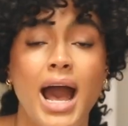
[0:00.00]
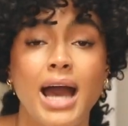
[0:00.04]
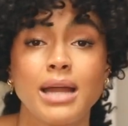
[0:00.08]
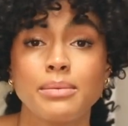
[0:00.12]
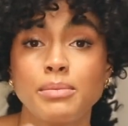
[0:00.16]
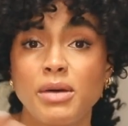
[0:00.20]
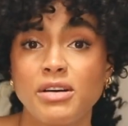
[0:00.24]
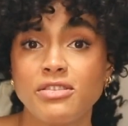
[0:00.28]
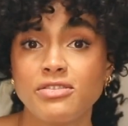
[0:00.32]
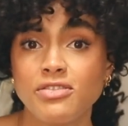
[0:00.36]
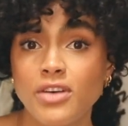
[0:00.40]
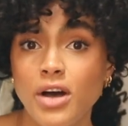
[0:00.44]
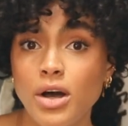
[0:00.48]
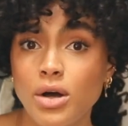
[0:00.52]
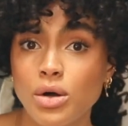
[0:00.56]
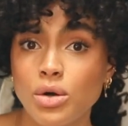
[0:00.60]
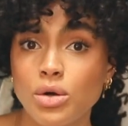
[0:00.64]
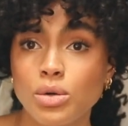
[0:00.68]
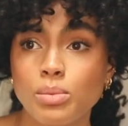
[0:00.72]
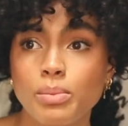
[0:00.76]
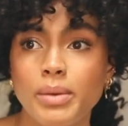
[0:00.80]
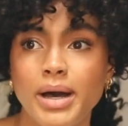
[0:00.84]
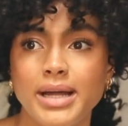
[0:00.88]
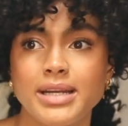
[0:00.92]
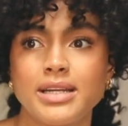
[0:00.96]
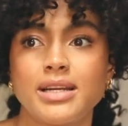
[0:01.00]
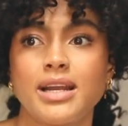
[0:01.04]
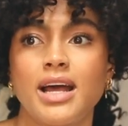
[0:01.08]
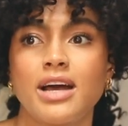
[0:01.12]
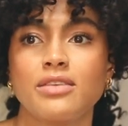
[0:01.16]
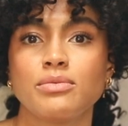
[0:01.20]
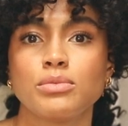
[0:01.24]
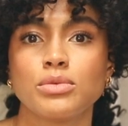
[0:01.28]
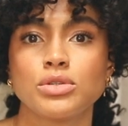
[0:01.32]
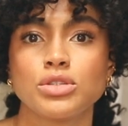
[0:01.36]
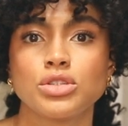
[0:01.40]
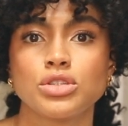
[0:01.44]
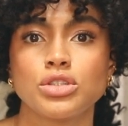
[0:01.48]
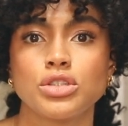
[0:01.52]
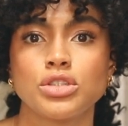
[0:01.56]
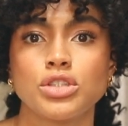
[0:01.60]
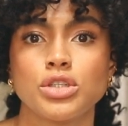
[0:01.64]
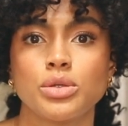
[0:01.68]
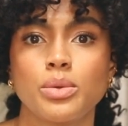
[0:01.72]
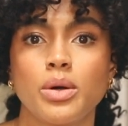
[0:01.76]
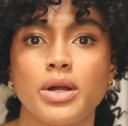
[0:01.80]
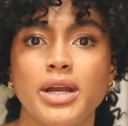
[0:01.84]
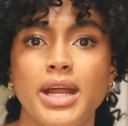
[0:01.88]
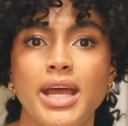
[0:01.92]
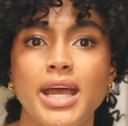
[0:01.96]
I had my phone, but I didn't have much to
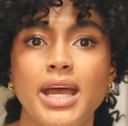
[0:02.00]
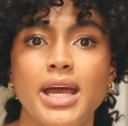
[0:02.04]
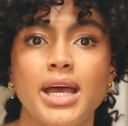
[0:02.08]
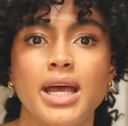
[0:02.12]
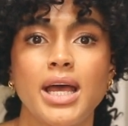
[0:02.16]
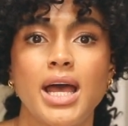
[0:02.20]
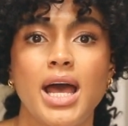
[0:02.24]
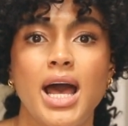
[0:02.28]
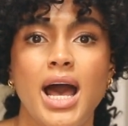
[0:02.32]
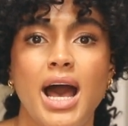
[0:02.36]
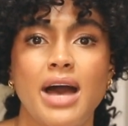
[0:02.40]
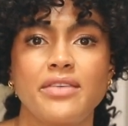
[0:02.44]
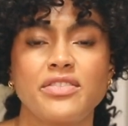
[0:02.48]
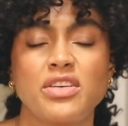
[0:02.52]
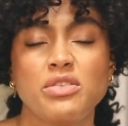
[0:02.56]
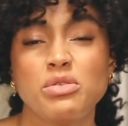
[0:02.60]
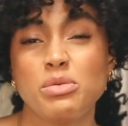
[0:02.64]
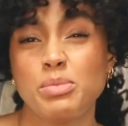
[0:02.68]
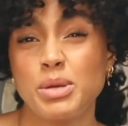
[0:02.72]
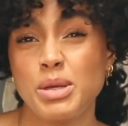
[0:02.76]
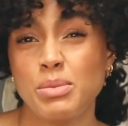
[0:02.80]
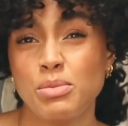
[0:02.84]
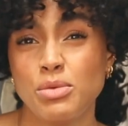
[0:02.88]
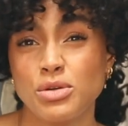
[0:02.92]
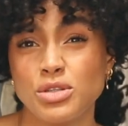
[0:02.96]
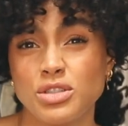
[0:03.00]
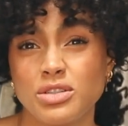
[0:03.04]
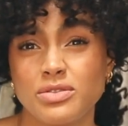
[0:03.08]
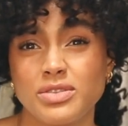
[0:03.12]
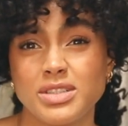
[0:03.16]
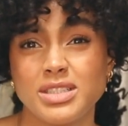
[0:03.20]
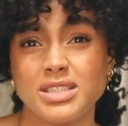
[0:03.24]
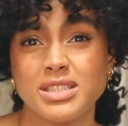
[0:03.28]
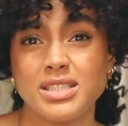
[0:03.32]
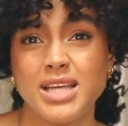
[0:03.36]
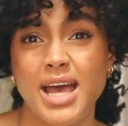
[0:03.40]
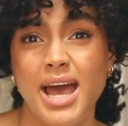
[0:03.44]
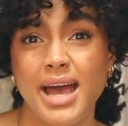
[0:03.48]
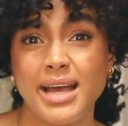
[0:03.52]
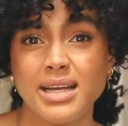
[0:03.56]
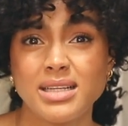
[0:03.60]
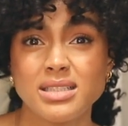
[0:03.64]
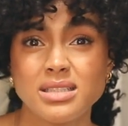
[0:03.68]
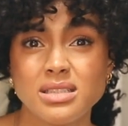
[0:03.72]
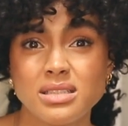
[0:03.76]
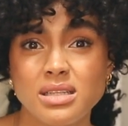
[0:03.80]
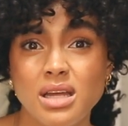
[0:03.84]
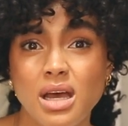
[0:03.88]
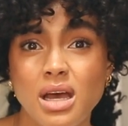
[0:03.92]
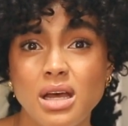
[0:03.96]
do on it. I've never been much of a
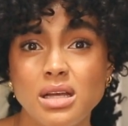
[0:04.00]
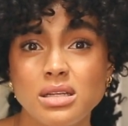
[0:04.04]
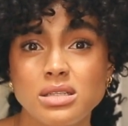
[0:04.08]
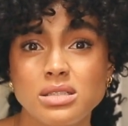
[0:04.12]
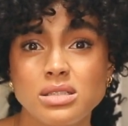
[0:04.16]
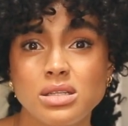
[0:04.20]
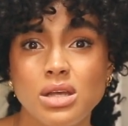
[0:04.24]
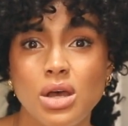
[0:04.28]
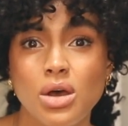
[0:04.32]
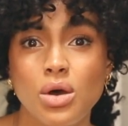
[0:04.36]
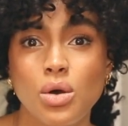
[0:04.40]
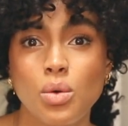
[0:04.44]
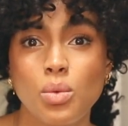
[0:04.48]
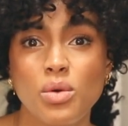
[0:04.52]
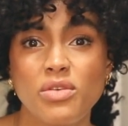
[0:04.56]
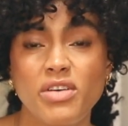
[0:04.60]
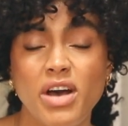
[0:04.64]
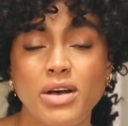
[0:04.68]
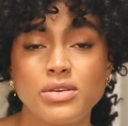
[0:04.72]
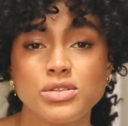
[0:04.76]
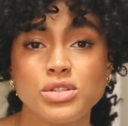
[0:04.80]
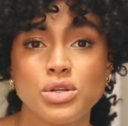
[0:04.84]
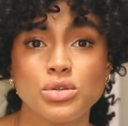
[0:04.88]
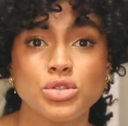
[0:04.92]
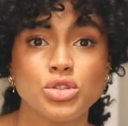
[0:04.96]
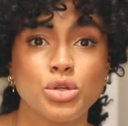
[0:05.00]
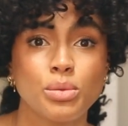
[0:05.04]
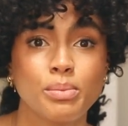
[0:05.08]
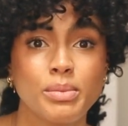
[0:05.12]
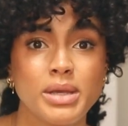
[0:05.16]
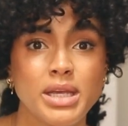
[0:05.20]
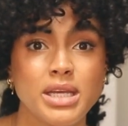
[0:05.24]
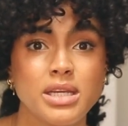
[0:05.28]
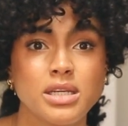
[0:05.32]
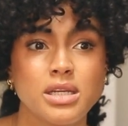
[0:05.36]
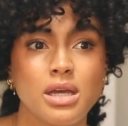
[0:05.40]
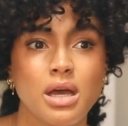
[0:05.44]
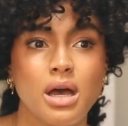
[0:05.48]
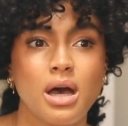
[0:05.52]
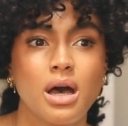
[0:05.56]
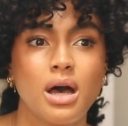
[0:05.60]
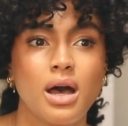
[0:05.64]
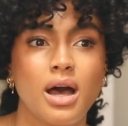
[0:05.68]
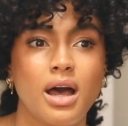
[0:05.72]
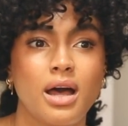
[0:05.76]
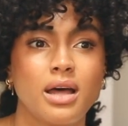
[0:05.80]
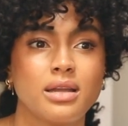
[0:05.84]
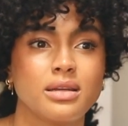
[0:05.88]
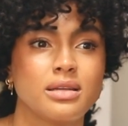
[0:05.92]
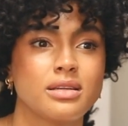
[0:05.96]
texter, so without social media
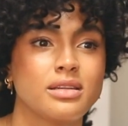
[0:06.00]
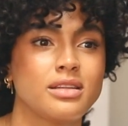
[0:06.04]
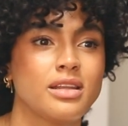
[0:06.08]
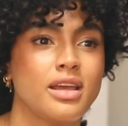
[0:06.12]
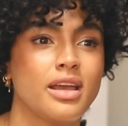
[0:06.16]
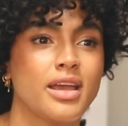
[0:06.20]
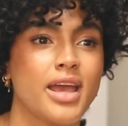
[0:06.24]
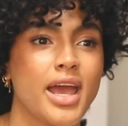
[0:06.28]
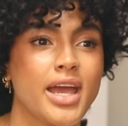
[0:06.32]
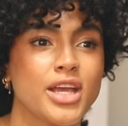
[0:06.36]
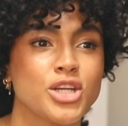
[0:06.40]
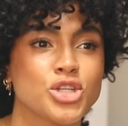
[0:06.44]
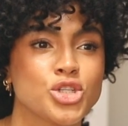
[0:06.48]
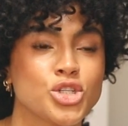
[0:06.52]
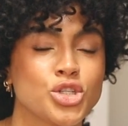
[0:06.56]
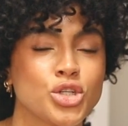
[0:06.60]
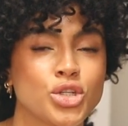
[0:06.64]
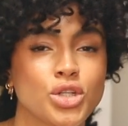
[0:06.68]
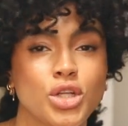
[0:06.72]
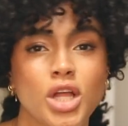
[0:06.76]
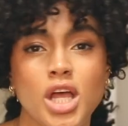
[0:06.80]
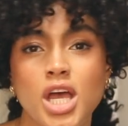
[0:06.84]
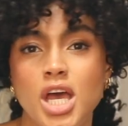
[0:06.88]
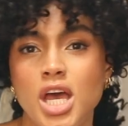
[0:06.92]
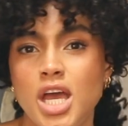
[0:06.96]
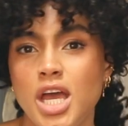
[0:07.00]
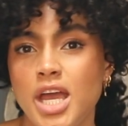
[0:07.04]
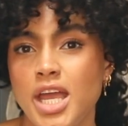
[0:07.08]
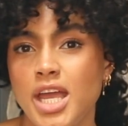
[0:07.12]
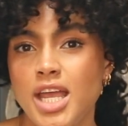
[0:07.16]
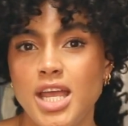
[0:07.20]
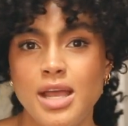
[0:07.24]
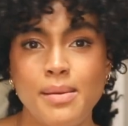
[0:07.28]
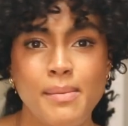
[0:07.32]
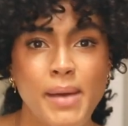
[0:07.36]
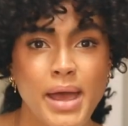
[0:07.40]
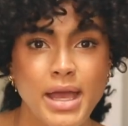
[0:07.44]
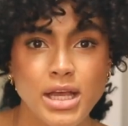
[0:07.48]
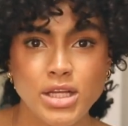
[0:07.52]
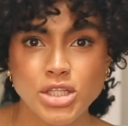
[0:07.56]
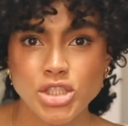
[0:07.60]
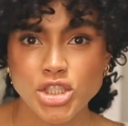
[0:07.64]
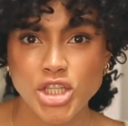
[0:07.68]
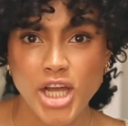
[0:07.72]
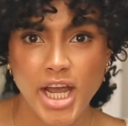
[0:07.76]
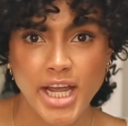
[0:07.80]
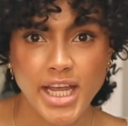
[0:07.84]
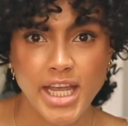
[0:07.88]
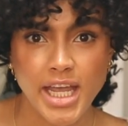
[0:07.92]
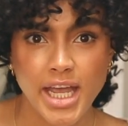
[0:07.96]
and the occasional email
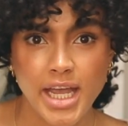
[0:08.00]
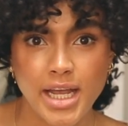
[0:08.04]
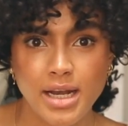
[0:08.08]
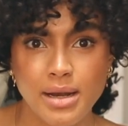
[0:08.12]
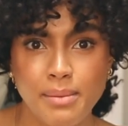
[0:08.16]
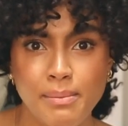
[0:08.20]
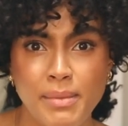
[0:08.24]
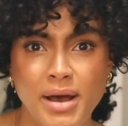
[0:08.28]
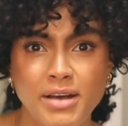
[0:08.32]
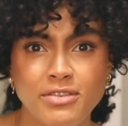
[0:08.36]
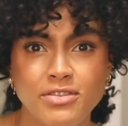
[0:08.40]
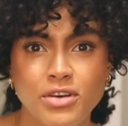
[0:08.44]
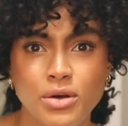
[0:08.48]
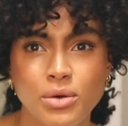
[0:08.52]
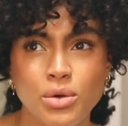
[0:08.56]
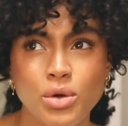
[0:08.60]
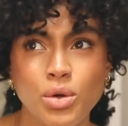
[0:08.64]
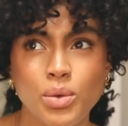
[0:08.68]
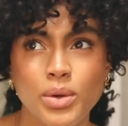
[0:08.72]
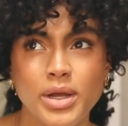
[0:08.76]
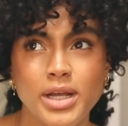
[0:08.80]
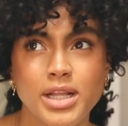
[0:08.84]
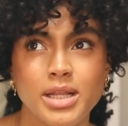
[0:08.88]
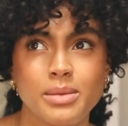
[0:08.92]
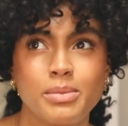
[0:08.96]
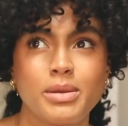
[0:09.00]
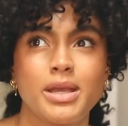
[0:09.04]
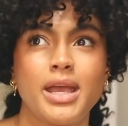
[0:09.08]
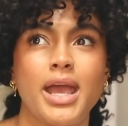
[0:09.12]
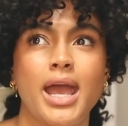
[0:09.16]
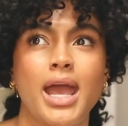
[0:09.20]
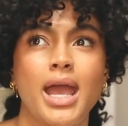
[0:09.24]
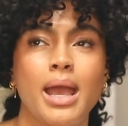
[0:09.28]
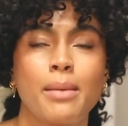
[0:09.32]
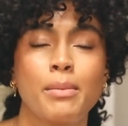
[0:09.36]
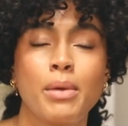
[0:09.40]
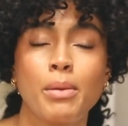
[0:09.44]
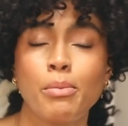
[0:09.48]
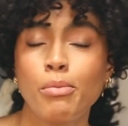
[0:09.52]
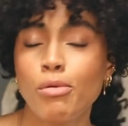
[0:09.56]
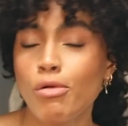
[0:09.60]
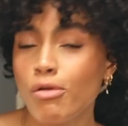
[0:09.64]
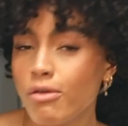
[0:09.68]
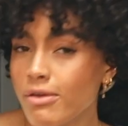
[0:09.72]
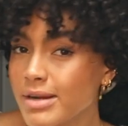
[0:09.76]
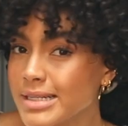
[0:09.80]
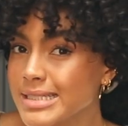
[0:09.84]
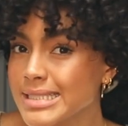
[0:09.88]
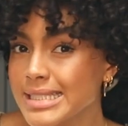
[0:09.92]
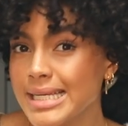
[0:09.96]
check-in, my phone quickly became
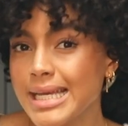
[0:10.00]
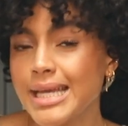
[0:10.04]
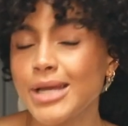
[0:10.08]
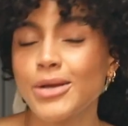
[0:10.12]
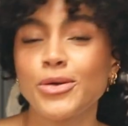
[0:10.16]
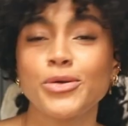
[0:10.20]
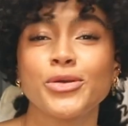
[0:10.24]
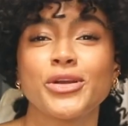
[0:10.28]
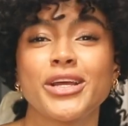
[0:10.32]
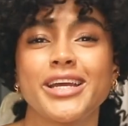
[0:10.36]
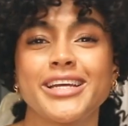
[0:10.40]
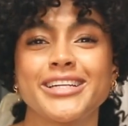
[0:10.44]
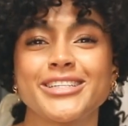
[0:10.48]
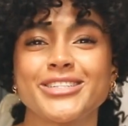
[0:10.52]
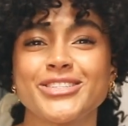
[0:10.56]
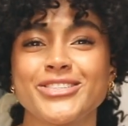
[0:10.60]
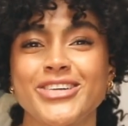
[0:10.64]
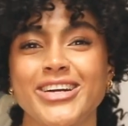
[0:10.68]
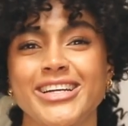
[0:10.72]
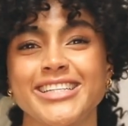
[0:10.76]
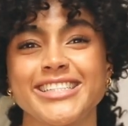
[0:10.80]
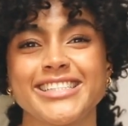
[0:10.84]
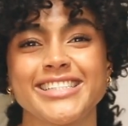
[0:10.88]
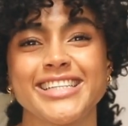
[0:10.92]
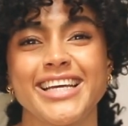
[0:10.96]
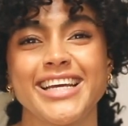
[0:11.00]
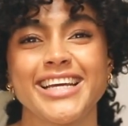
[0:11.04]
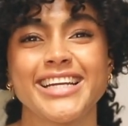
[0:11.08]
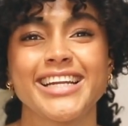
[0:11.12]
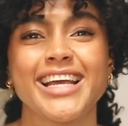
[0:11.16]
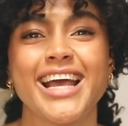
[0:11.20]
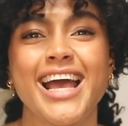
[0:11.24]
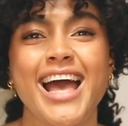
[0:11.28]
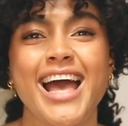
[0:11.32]
pretty uninteresting.